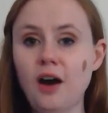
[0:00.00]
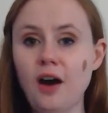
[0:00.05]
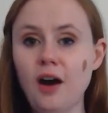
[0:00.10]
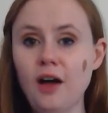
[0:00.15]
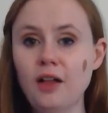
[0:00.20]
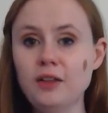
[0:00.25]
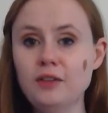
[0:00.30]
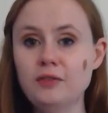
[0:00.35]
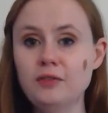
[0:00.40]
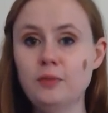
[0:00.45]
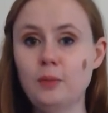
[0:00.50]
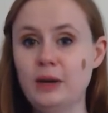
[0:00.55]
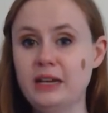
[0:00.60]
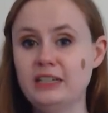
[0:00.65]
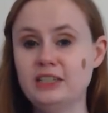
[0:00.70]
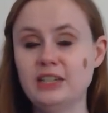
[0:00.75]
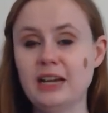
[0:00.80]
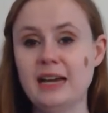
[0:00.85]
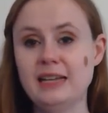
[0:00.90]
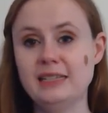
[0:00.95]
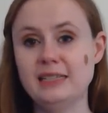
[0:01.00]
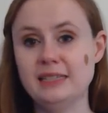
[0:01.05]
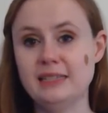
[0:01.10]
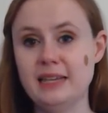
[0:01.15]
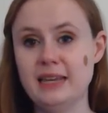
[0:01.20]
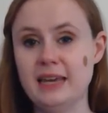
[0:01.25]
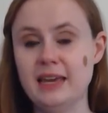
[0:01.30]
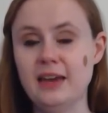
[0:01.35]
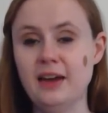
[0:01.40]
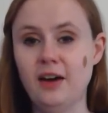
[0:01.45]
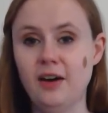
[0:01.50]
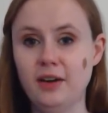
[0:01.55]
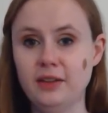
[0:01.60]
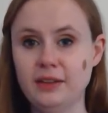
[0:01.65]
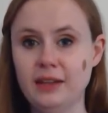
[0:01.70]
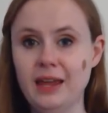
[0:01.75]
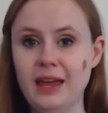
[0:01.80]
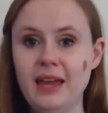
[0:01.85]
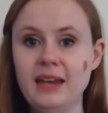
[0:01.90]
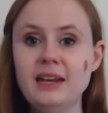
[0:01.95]
all of which I see
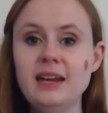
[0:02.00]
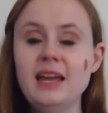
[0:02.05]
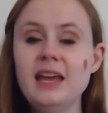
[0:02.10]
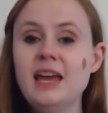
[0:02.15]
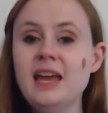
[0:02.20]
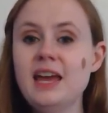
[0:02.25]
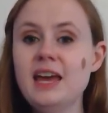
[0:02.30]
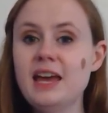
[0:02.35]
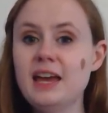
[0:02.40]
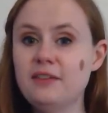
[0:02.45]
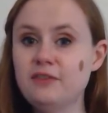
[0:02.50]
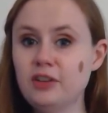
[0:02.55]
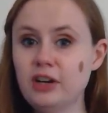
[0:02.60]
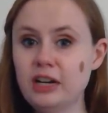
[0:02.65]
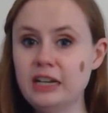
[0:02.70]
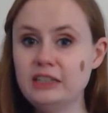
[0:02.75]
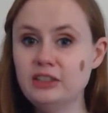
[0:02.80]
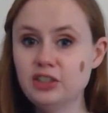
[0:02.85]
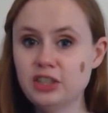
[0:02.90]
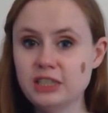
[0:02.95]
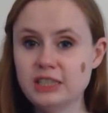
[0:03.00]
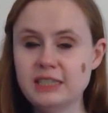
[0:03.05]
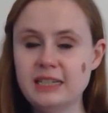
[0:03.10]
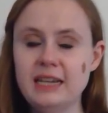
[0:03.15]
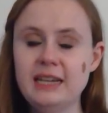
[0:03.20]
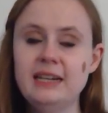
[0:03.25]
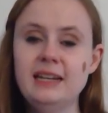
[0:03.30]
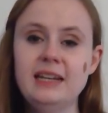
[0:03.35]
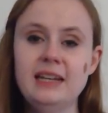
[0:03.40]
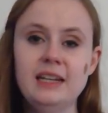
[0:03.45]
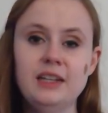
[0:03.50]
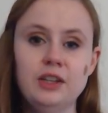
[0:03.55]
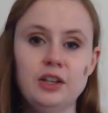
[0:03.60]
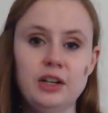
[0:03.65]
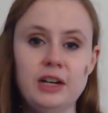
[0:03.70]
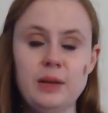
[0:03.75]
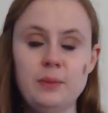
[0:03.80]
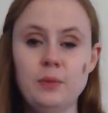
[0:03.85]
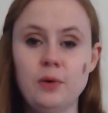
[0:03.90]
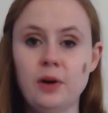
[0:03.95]
online. If you're interested in
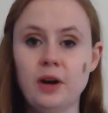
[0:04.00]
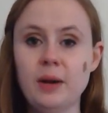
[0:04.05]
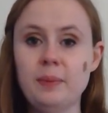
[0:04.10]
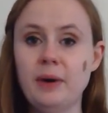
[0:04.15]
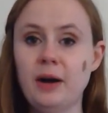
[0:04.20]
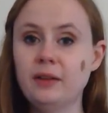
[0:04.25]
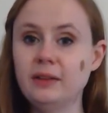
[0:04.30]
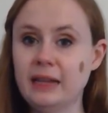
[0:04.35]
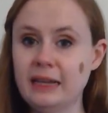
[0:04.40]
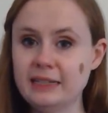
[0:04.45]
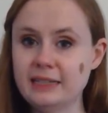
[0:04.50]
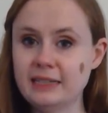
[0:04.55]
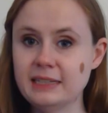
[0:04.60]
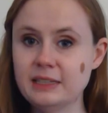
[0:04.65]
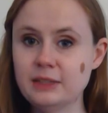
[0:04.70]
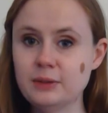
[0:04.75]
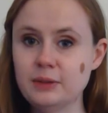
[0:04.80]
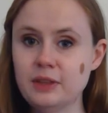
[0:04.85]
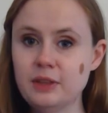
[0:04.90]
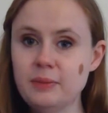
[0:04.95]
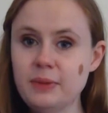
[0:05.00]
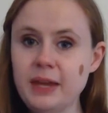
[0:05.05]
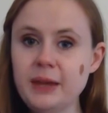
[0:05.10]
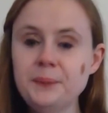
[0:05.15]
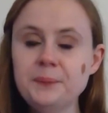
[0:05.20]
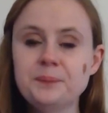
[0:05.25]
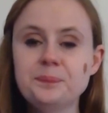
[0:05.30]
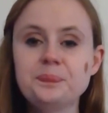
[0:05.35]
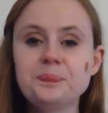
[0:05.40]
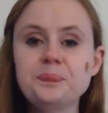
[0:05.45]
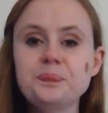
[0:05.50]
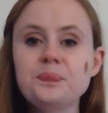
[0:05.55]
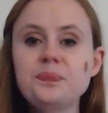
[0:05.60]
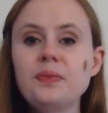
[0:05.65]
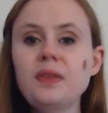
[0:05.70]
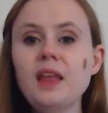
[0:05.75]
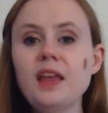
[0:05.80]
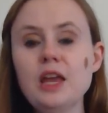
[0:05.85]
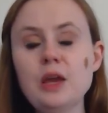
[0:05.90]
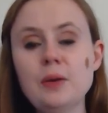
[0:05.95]
learning more about lessons with me,
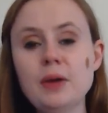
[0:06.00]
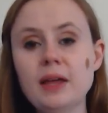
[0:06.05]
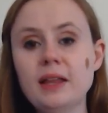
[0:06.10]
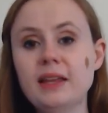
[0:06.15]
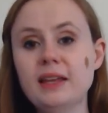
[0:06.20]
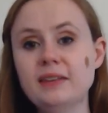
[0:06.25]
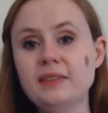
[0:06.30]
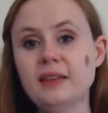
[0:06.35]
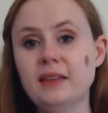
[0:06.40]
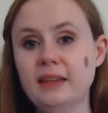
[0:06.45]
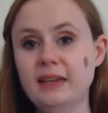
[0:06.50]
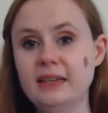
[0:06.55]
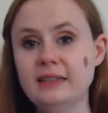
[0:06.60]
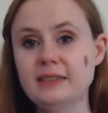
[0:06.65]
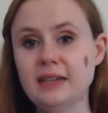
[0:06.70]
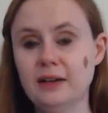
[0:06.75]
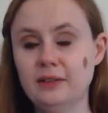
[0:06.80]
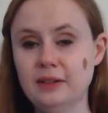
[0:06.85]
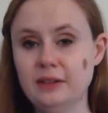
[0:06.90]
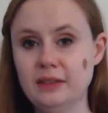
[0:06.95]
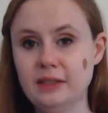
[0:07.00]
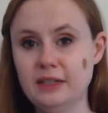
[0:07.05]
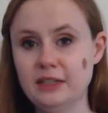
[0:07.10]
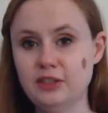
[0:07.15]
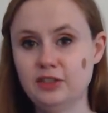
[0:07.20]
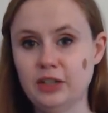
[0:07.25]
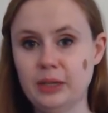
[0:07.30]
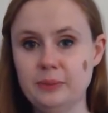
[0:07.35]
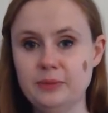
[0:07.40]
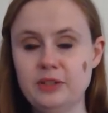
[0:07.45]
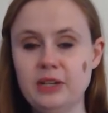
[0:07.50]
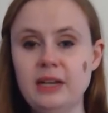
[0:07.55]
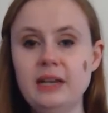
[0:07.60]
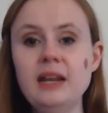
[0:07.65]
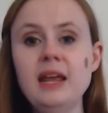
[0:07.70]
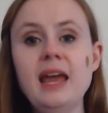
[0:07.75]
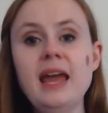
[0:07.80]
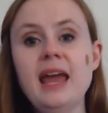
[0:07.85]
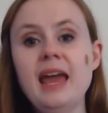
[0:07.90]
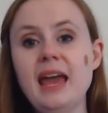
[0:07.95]
you can click the link down in the
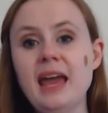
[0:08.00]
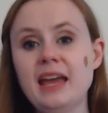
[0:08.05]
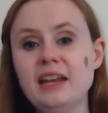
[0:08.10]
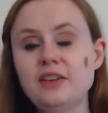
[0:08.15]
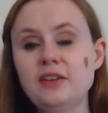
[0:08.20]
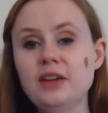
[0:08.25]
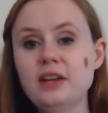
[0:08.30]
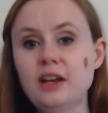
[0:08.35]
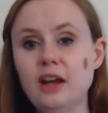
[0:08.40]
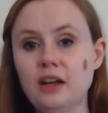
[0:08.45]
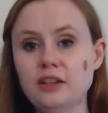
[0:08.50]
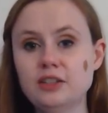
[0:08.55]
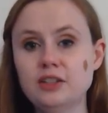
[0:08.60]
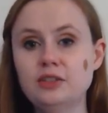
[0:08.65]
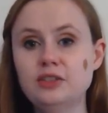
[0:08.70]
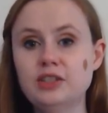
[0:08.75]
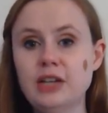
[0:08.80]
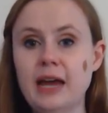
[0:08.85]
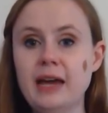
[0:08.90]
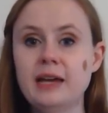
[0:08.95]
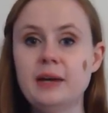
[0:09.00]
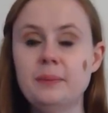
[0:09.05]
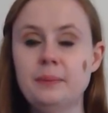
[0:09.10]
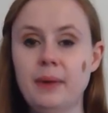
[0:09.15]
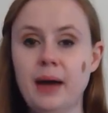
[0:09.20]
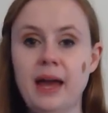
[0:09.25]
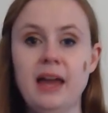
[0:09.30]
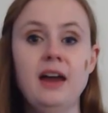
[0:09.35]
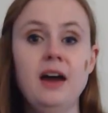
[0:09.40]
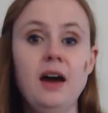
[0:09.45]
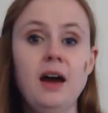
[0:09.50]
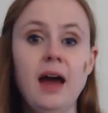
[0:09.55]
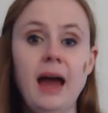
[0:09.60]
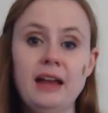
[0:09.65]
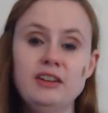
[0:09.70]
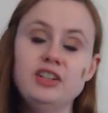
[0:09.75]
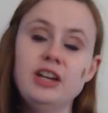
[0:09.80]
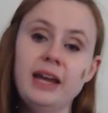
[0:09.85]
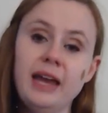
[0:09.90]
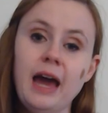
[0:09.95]
description and you can also check my
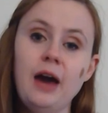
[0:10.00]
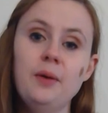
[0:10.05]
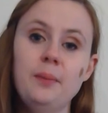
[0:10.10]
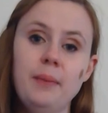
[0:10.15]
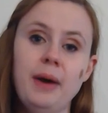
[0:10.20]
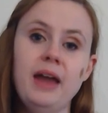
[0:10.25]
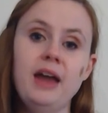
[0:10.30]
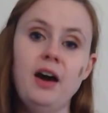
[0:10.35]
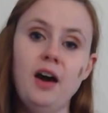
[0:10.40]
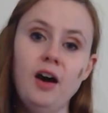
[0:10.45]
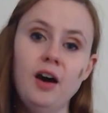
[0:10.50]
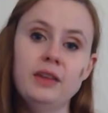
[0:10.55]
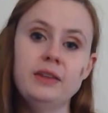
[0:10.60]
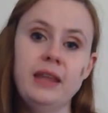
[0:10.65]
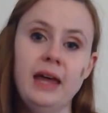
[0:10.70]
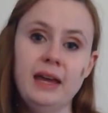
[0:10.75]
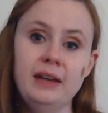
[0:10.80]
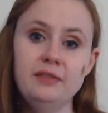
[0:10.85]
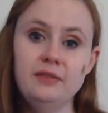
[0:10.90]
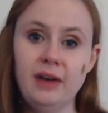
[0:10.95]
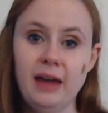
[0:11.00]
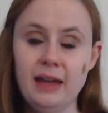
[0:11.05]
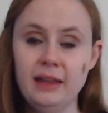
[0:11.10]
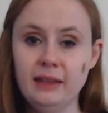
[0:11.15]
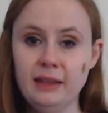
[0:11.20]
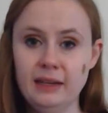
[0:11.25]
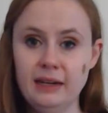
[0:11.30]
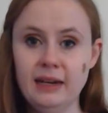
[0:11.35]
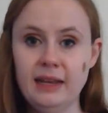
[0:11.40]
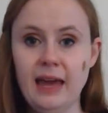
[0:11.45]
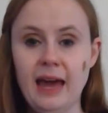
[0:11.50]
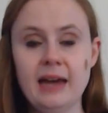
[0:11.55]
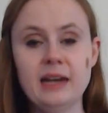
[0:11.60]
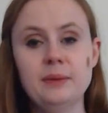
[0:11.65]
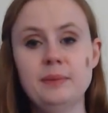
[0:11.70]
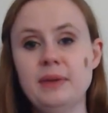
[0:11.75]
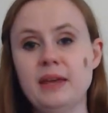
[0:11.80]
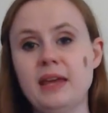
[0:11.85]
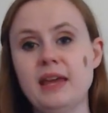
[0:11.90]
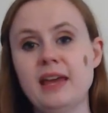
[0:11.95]
check out my online violin
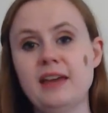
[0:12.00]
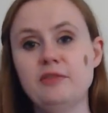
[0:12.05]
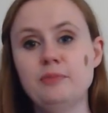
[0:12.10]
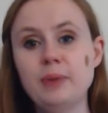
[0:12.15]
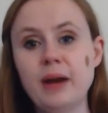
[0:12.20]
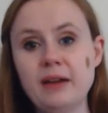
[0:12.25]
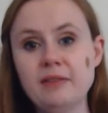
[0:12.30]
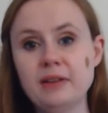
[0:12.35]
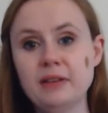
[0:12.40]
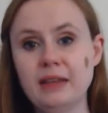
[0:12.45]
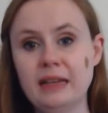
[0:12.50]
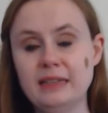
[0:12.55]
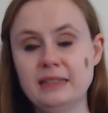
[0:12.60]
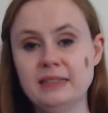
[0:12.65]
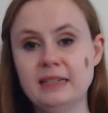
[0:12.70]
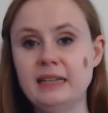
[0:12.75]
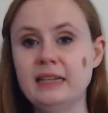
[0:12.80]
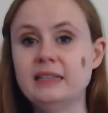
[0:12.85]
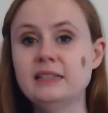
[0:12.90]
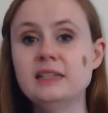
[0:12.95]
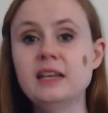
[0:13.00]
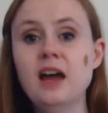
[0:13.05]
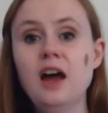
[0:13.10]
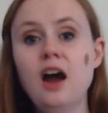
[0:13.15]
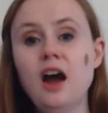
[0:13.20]
academy if private lessons